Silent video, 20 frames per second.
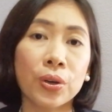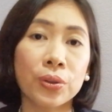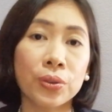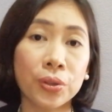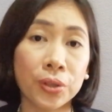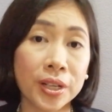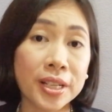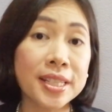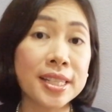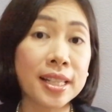
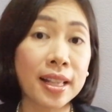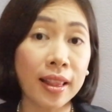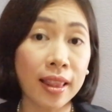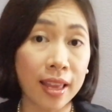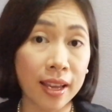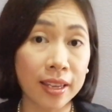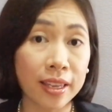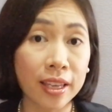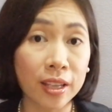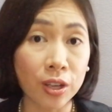there is
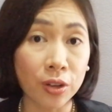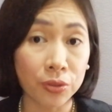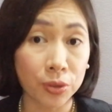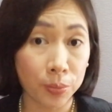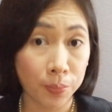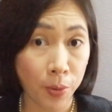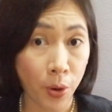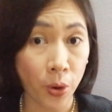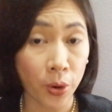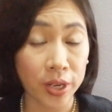clogging of the
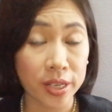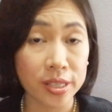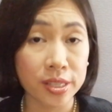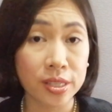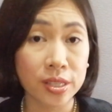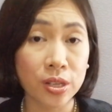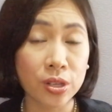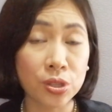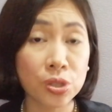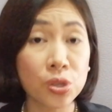
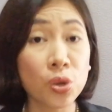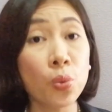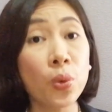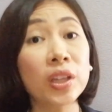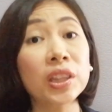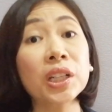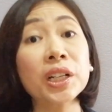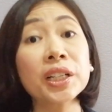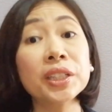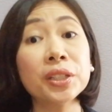pores. So
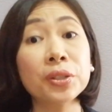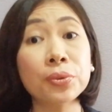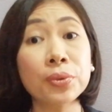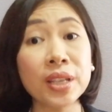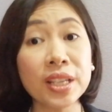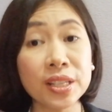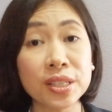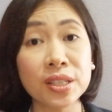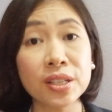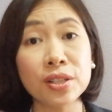what are the
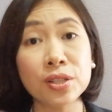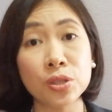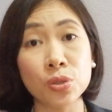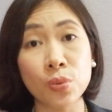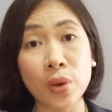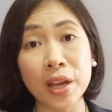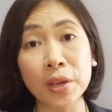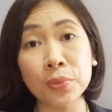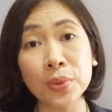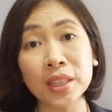reasons
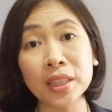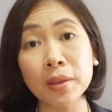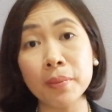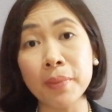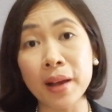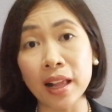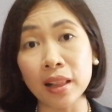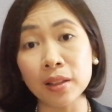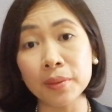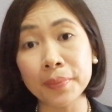why we
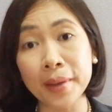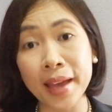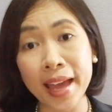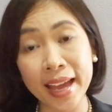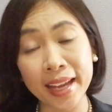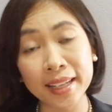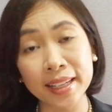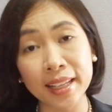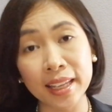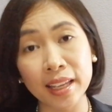develop
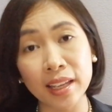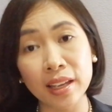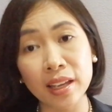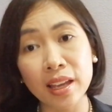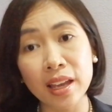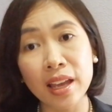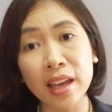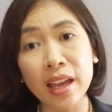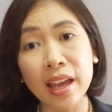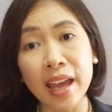acne?
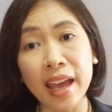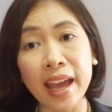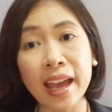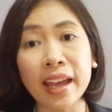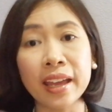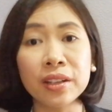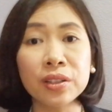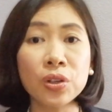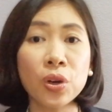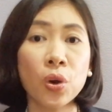
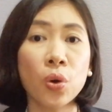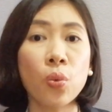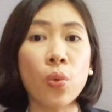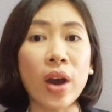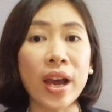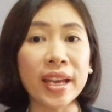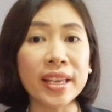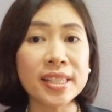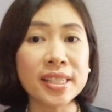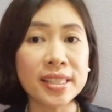And
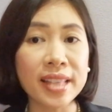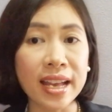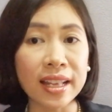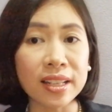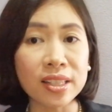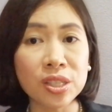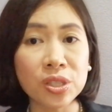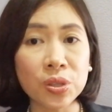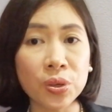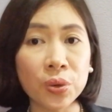why is
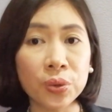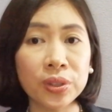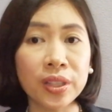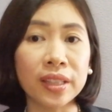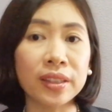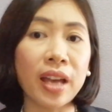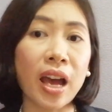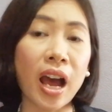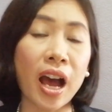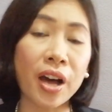that so
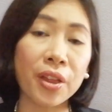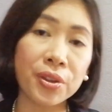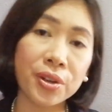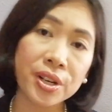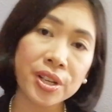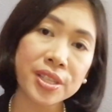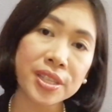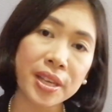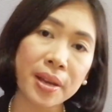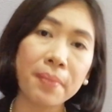that
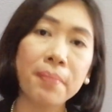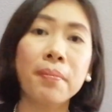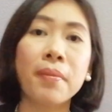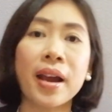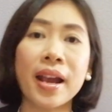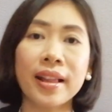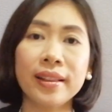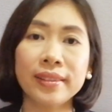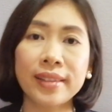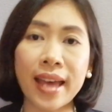others have
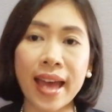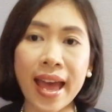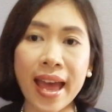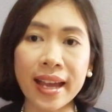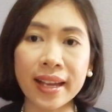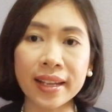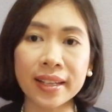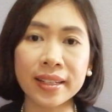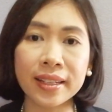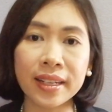mild
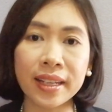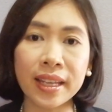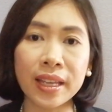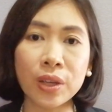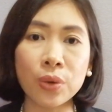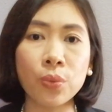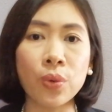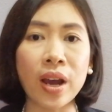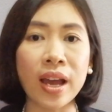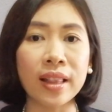
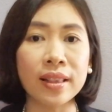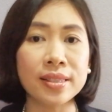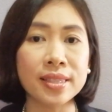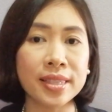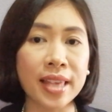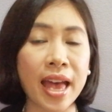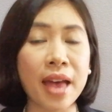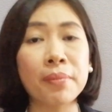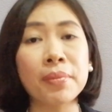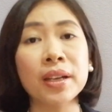acne while
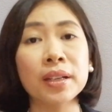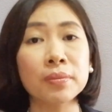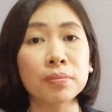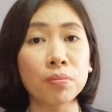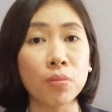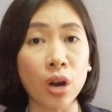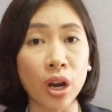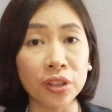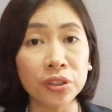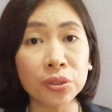some have
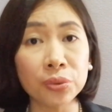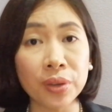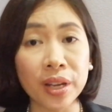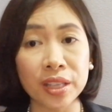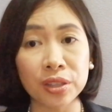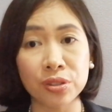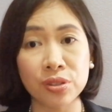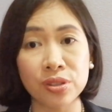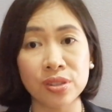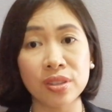
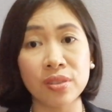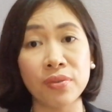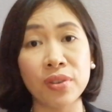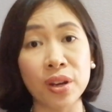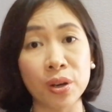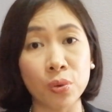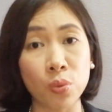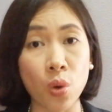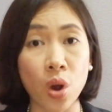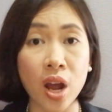moderate to
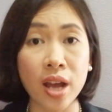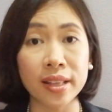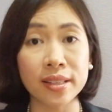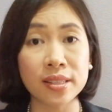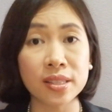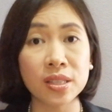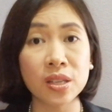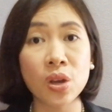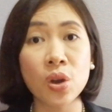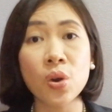severe
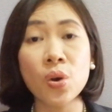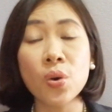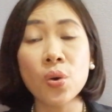ones?